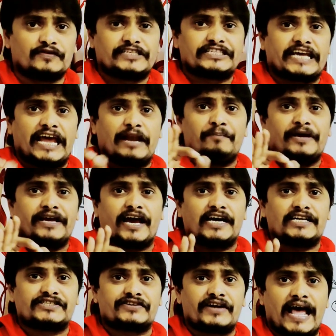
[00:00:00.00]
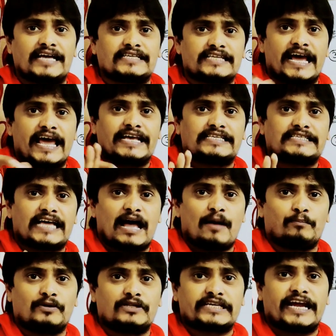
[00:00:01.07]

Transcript: which can be considered as the examples